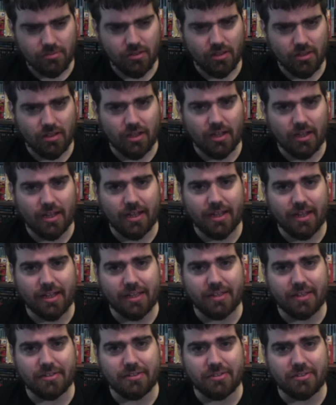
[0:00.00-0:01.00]

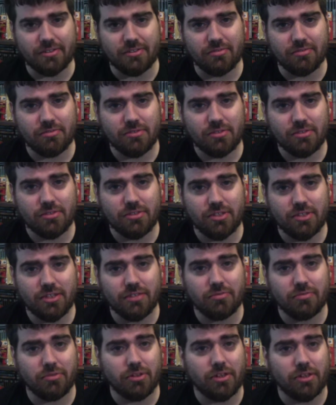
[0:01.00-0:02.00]
I
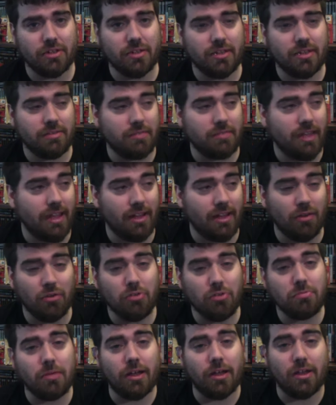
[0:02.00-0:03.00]
didn't really
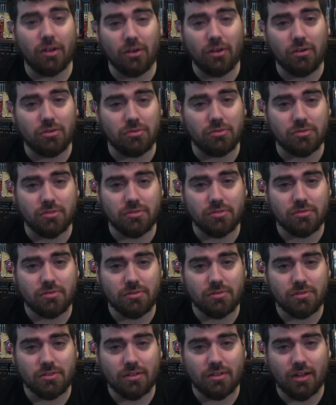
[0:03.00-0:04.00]
own my own
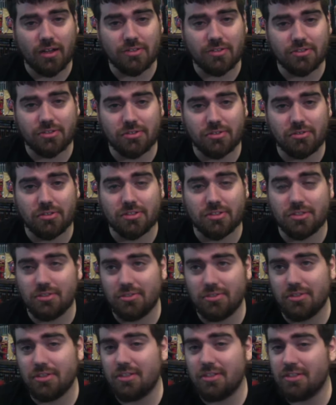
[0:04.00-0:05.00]
console until
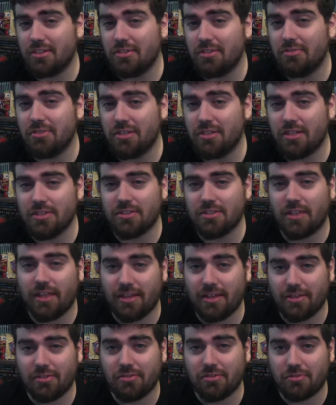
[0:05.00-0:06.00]
the Nintendo DS,
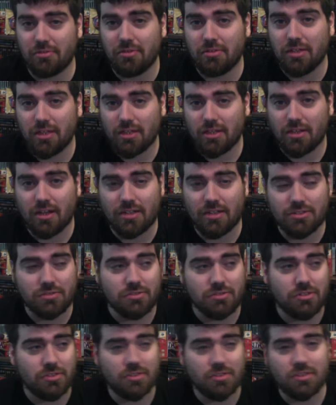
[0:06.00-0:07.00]
handheld console
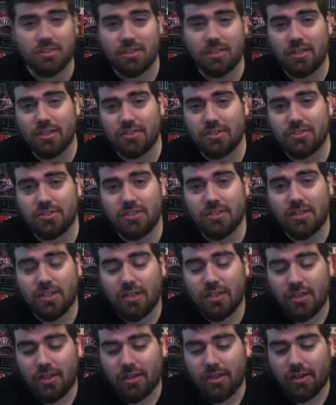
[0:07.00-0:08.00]
until the DS.
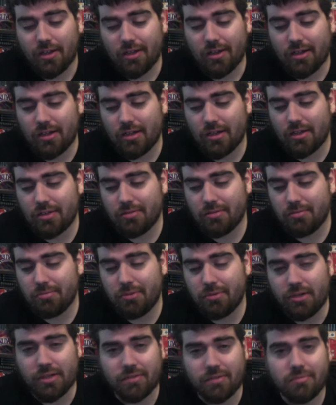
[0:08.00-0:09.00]

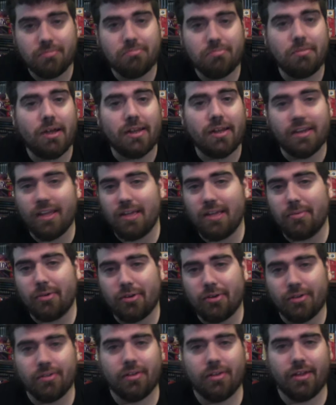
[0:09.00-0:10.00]
But my
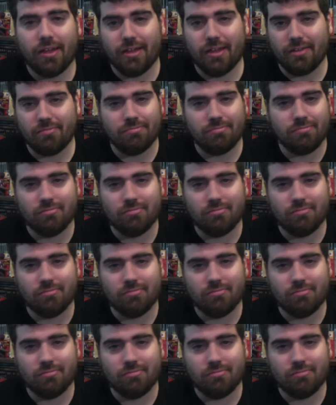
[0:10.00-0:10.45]
neighbor had